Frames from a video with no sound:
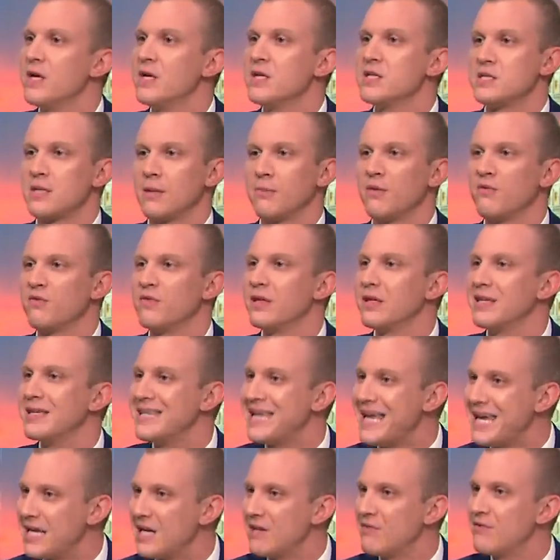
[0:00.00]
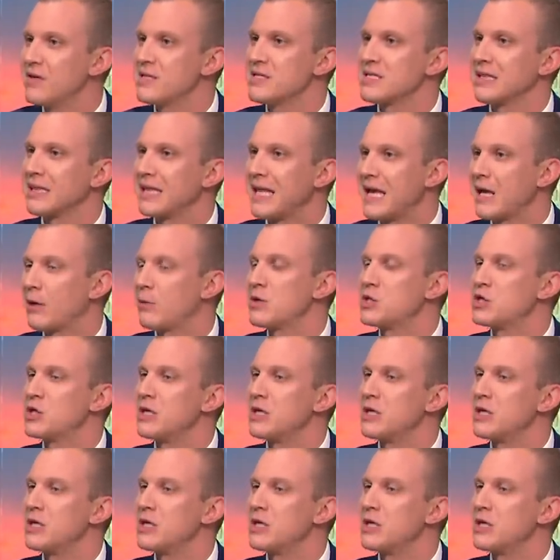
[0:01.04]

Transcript: some of the nativist language